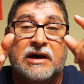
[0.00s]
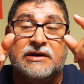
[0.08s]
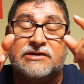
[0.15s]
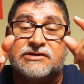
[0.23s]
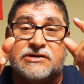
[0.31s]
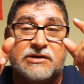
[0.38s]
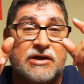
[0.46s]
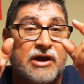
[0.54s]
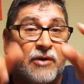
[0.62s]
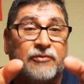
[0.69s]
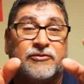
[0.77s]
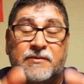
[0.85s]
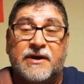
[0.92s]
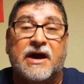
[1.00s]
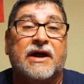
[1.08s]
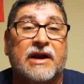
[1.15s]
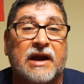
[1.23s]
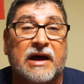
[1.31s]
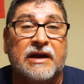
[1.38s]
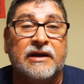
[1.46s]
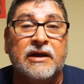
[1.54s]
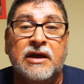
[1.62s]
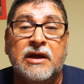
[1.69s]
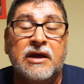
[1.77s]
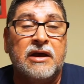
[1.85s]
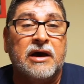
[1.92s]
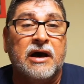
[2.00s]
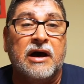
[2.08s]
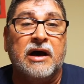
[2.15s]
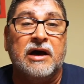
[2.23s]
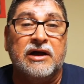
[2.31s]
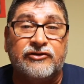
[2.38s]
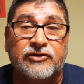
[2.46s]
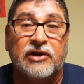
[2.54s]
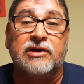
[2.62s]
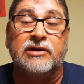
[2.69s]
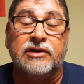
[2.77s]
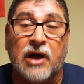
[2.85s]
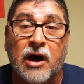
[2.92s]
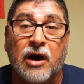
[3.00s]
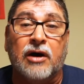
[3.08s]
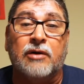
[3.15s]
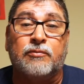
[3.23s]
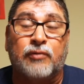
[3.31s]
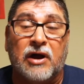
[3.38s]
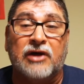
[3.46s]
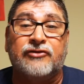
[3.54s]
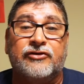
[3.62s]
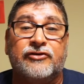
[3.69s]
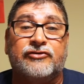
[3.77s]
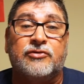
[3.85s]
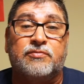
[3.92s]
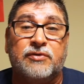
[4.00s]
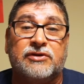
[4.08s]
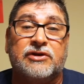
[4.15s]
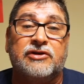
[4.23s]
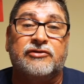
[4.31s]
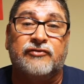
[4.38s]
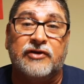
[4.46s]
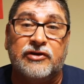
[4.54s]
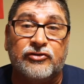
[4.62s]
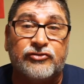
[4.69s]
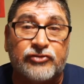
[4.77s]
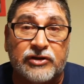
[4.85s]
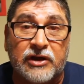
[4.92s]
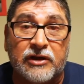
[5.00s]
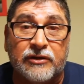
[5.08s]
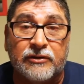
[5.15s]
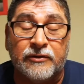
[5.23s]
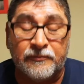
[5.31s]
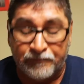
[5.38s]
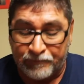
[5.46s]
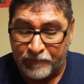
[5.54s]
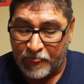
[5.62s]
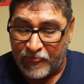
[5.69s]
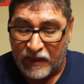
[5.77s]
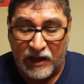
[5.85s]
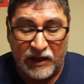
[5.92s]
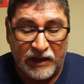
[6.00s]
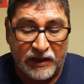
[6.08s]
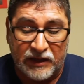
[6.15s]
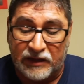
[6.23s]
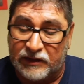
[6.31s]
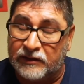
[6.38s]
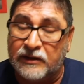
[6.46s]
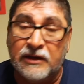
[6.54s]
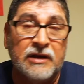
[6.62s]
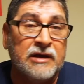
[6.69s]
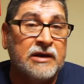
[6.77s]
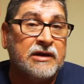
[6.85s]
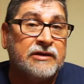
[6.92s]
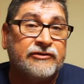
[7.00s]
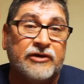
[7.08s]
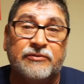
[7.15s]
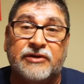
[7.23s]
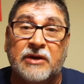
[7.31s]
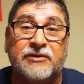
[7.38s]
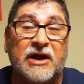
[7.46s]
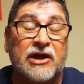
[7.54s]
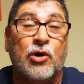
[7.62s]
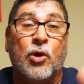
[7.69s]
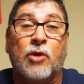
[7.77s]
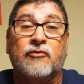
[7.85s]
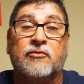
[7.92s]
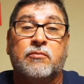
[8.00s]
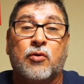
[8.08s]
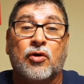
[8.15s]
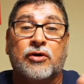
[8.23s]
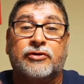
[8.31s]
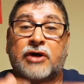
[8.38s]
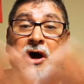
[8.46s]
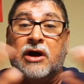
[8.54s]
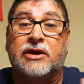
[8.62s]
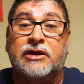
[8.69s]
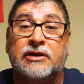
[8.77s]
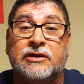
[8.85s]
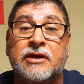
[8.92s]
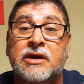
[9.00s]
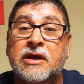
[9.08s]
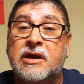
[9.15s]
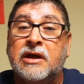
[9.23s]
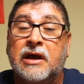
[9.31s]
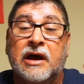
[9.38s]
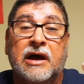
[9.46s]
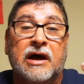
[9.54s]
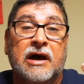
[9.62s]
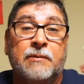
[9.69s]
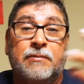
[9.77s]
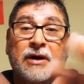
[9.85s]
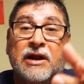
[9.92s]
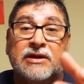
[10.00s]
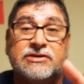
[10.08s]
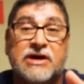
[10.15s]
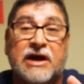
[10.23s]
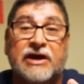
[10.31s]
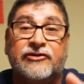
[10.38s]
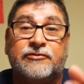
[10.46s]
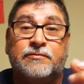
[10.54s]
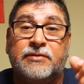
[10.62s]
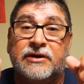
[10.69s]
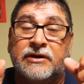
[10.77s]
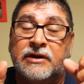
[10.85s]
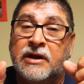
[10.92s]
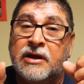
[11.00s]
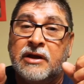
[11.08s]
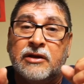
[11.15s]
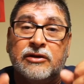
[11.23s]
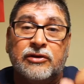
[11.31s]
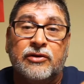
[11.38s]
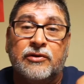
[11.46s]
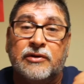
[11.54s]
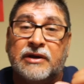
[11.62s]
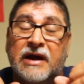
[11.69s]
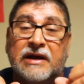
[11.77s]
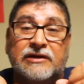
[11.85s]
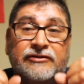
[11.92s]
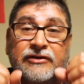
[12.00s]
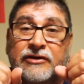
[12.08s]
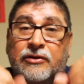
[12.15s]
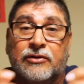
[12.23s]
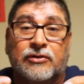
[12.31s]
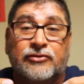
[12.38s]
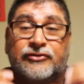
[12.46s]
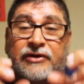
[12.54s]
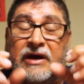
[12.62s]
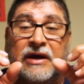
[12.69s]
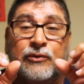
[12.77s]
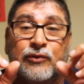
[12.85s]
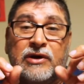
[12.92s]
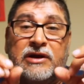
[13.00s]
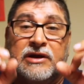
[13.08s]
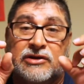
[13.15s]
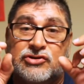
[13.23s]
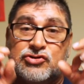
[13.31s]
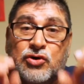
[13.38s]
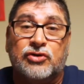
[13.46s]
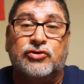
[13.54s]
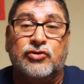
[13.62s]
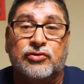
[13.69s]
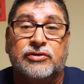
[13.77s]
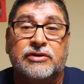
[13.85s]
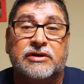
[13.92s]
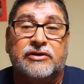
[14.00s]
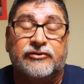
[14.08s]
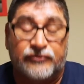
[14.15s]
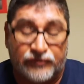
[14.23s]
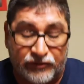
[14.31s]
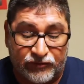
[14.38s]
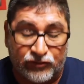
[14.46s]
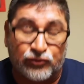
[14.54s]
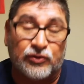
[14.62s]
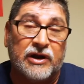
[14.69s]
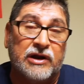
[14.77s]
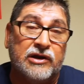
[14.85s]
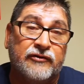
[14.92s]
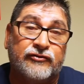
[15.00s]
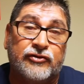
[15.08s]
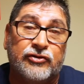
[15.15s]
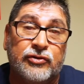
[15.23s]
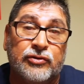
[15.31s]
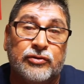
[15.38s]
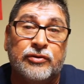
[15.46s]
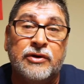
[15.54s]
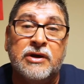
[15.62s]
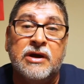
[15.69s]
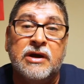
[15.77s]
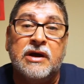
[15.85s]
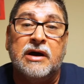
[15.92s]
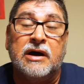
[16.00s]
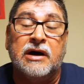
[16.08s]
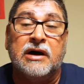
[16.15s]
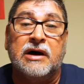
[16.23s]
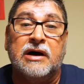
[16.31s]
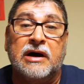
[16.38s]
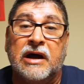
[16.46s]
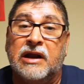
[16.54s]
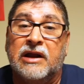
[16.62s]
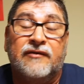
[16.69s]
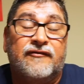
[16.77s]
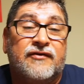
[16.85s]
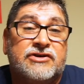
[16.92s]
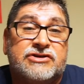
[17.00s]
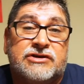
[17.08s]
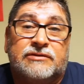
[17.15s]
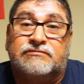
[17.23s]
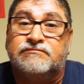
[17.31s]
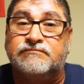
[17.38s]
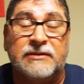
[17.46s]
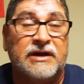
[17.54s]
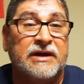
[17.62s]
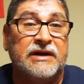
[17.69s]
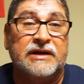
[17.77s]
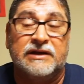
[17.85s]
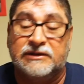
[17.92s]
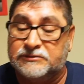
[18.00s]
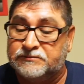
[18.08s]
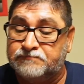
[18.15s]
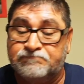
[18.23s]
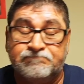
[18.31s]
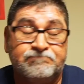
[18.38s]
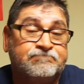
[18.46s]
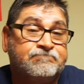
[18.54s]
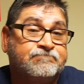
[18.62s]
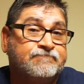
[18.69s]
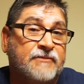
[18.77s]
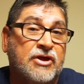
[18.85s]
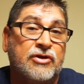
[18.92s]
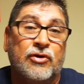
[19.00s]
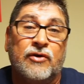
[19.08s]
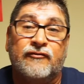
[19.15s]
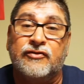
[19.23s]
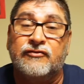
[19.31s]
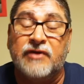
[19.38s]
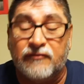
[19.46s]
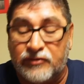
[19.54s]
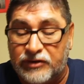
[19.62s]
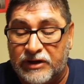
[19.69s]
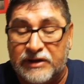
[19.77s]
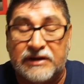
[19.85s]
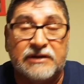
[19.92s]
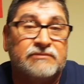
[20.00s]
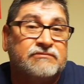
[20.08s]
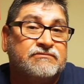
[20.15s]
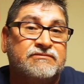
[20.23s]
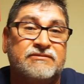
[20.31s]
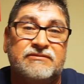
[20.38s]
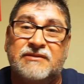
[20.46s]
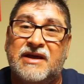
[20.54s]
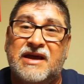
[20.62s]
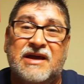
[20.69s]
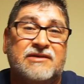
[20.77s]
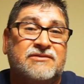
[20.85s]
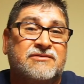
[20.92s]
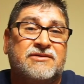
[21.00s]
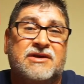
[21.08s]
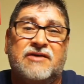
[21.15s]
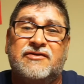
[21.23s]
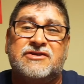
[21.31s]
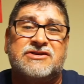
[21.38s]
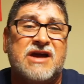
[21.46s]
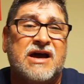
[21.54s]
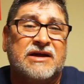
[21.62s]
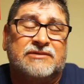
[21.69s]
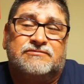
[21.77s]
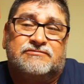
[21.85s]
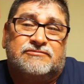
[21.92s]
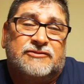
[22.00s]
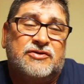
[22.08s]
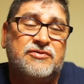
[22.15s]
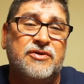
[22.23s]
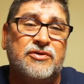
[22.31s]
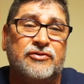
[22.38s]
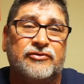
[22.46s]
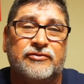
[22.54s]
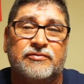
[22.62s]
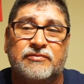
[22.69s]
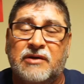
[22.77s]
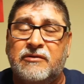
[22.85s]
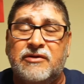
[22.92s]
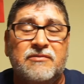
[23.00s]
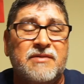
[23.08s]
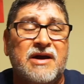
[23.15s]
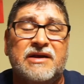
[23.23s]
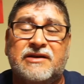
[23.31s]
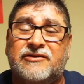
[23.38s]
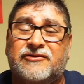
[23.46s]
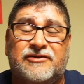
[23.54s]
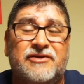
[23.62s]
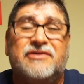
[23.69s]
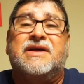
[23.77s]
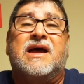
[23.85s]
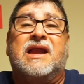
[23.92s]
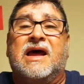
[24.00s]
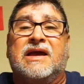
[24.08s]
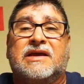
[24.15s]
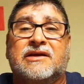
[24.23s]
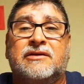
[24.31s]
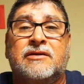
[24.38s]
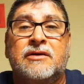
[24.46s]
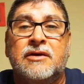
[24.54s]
She helps me out a lot. It's a long process to put these videos together, and sometimes I go overboard talking. I apologize, but you know, guys and girls, I really enjoy doing this. This is what I love to do. I love fishing, and you know, if you've never done it, hey, give it a shot. Who knows? Maybe you might still not like it,